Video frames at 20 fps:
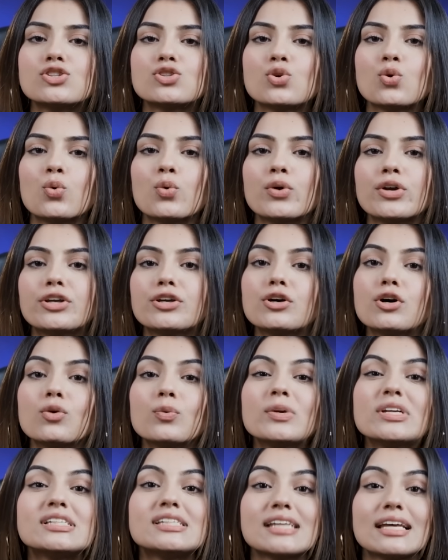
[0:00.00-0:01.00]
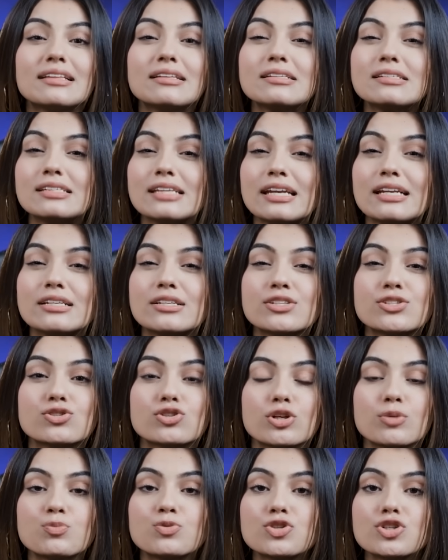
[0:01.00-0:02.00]
So here we set the scene
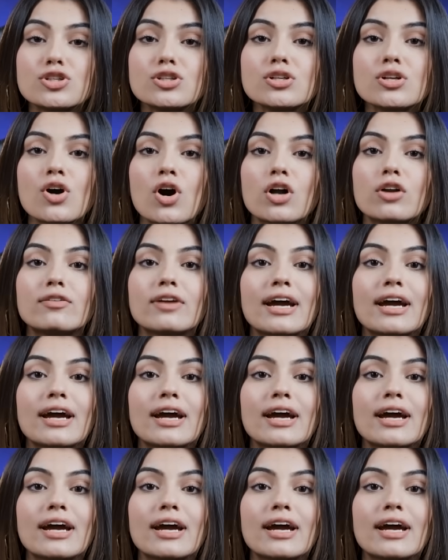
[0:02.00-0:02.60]
description, all